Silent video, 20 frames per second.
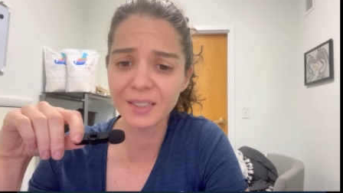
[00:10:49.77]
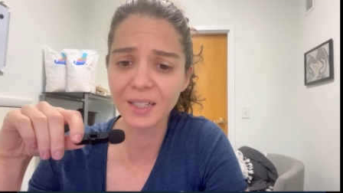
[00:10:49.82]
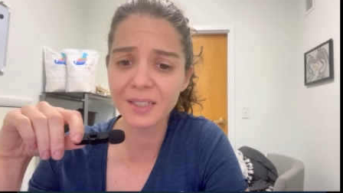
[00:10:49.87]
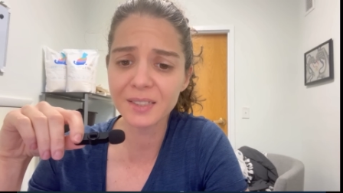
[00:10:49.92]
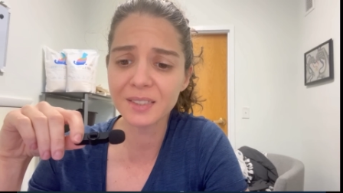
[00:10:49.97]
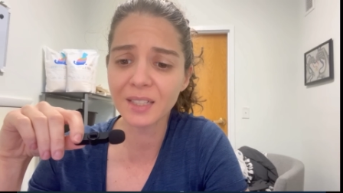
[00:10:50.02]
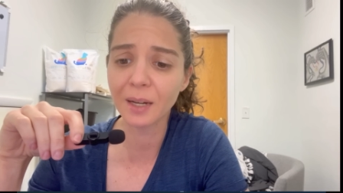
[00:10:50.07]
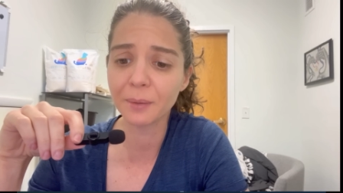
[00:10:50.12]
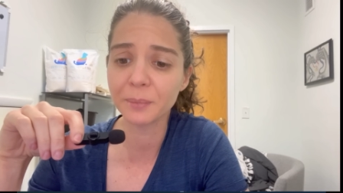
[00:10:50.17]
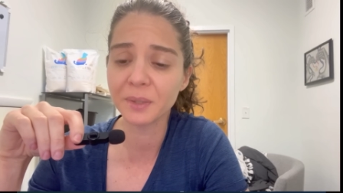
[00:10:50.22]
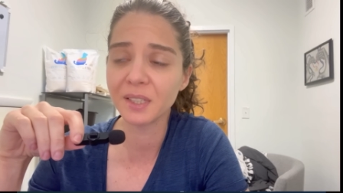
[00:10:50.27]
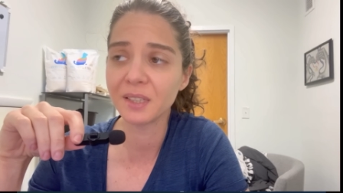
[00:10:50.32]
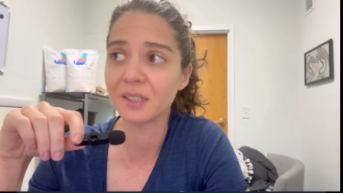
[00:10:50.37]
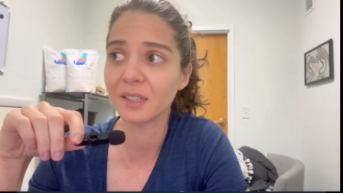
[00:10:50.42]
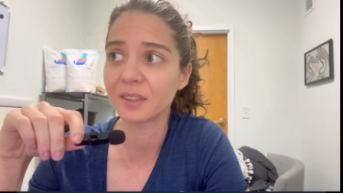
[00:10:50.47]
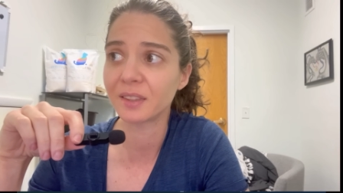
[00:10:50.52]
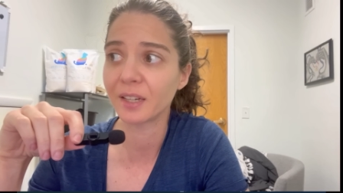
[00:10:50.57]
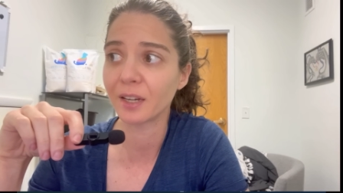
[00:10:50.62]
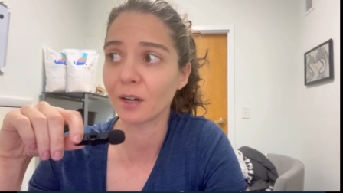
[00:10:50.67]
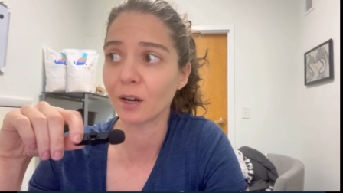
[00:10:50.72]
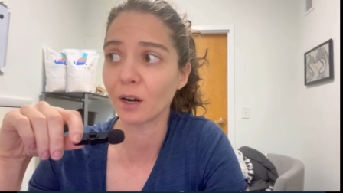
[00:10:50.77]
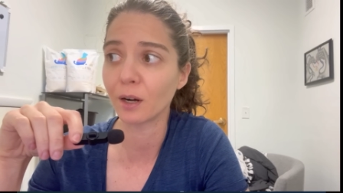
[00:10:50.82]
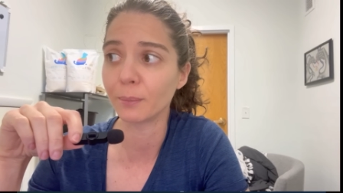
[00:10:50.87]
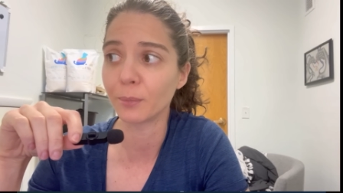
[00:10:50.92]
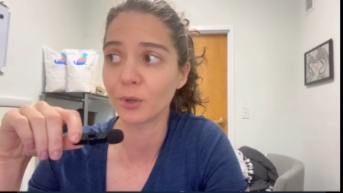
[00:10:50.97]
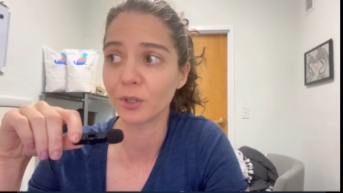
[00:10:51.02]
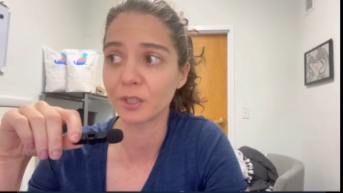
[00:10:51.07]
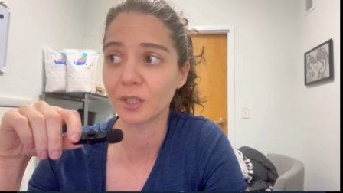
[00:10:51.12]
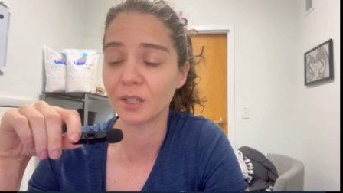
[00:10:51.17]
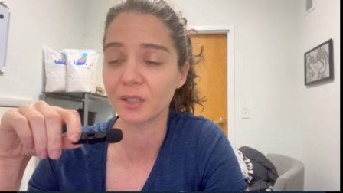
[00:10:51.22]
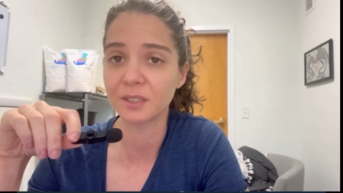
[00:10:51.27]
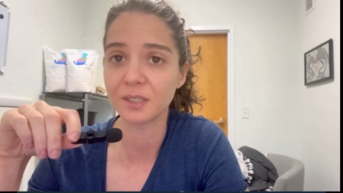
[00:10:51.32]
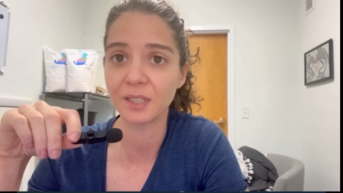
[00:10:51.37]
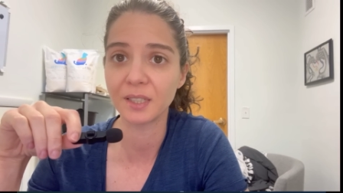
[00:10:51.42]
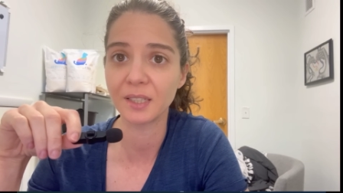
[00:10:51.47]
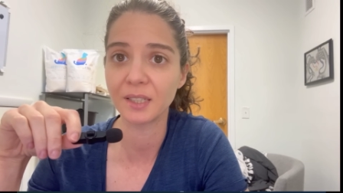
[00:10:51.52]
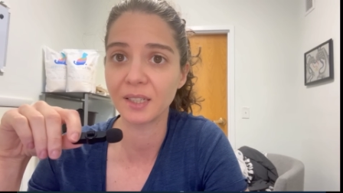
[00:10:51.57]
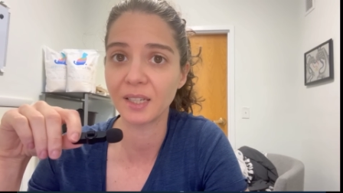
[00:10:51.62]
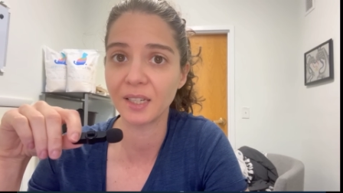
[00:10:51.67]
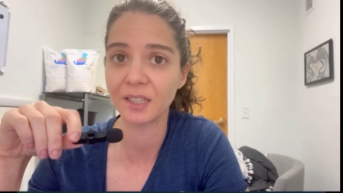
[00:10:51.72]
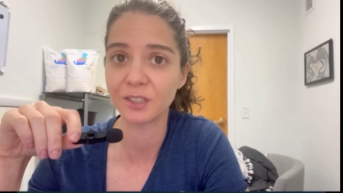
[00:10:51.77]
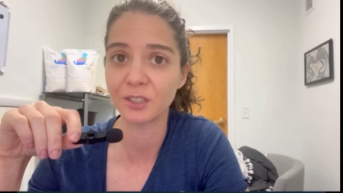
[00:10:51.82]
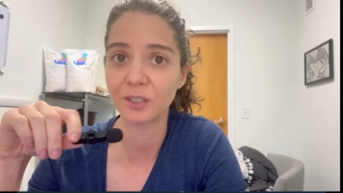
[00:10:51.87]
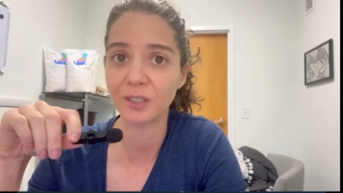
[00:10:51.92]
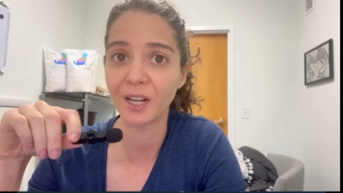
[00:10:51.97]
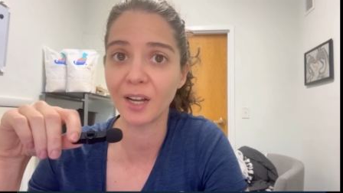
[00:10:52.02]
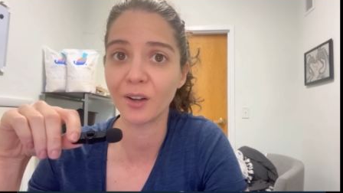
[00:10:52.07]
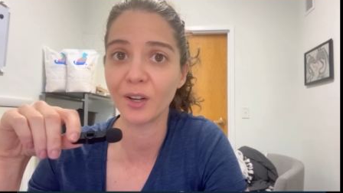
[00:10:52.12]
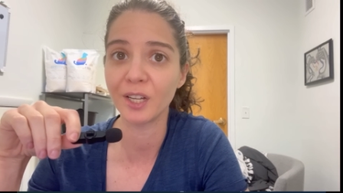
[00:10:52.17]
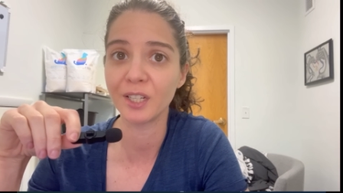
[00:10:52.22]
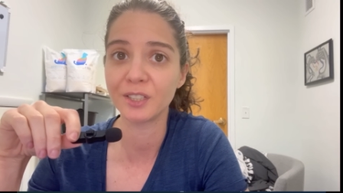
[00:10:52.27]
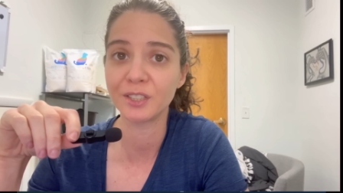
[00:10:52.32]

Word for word: it does not mean that there are more dogs that get cancer now.